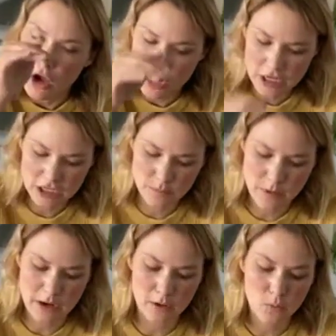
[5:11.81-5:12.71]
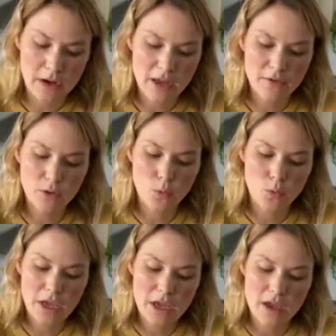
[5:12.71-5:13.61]
on each petal whenever
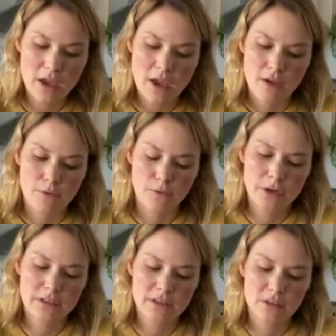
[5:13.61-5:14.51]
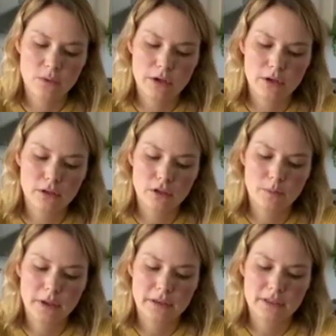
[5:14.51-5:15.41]
we freeze this one a little
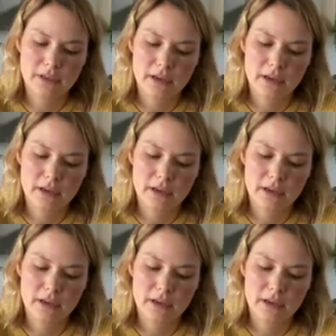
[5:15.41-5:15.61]
bit,